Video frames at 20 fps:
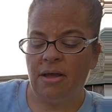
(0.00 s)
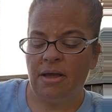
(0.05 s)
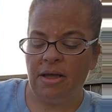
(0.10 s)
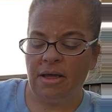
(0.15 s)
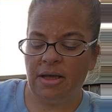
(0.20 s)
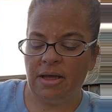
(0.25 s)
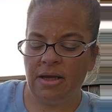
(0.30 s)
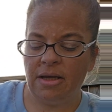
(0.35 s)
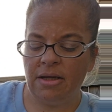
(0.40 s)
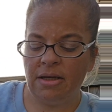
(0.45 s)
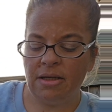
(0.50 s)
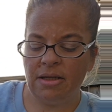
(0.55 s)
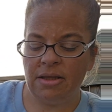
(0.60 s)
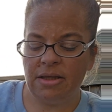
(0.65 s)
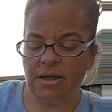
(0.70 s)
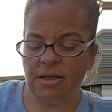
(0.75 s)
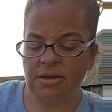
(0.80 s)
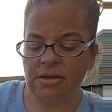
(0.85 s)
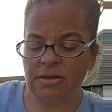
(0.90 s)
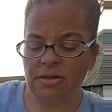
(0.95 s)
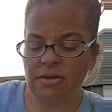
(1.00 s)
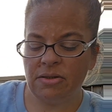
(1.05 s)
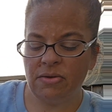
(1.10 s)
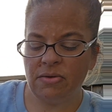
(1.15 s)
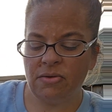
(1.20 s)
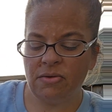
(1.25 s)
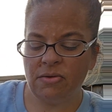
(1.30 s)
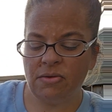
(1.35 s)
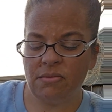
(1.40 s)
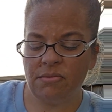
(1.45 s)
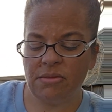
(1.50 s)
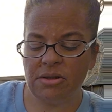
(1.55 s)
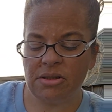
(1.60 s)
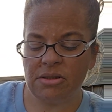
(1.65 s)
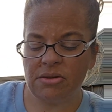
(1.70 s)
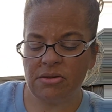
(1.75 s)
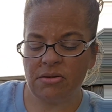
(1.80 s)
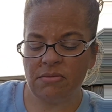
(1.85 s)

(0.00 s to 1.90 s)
and thanks to Mr.